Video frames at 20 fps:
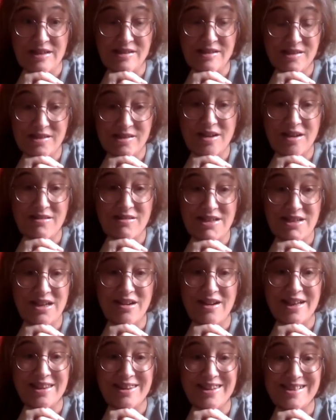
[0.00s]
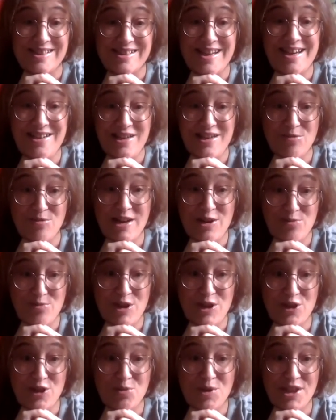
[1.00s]
in a society like this
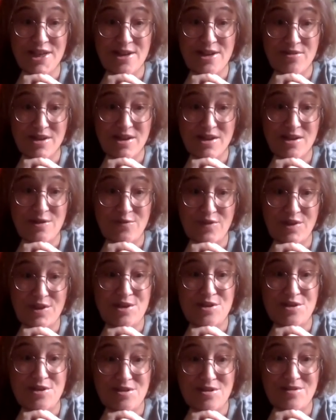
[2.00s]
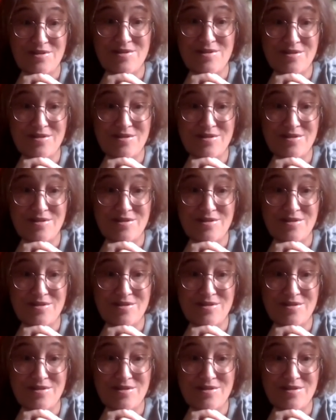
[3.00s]
anyway, with or without COVID.